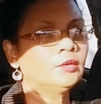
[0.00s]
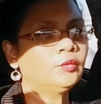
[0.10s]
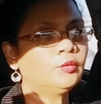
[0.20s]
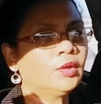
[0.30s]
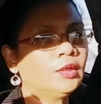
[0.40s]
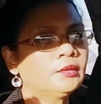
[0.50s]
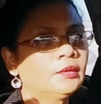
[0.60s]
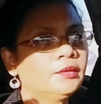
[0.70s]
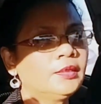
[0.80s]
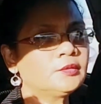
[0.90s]
do a lot
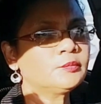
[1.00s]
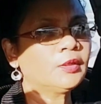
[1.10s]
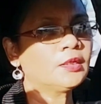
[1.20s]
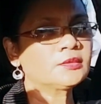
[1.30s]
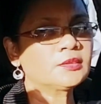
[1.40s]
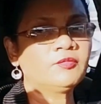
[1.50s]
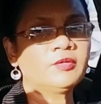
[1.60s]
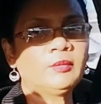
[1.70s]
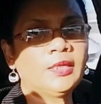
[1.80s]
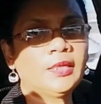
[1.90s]
of things because of
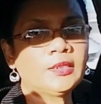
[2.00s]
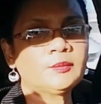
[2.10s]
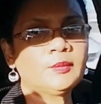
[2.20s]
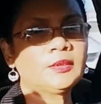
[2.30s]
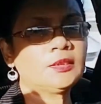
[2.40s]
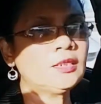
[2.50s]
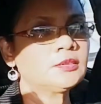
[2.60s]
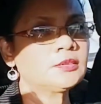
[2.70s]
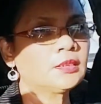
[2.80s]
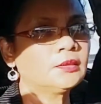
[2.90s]
family
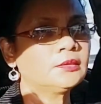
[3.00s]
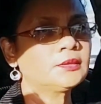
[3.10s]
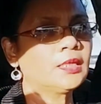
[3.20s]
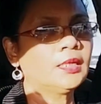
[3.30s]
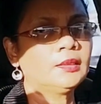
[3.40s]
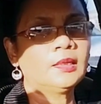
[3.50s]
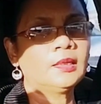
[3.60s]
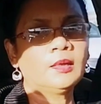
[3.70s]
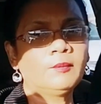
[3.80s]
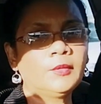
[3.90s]
expectations, and
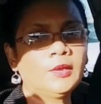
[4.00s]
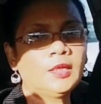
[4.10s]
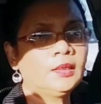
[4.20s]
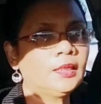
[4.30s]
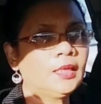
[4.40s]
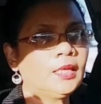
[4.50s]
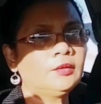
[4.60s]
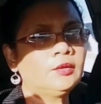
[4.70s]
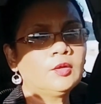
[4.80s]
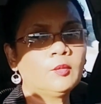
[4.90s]
um, they
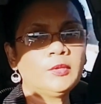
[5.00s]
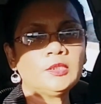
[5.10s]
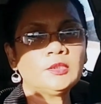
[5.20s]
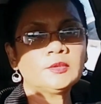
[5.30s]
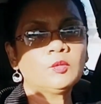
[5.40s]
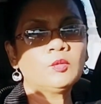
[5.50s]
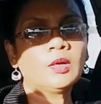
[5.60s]
ended up being so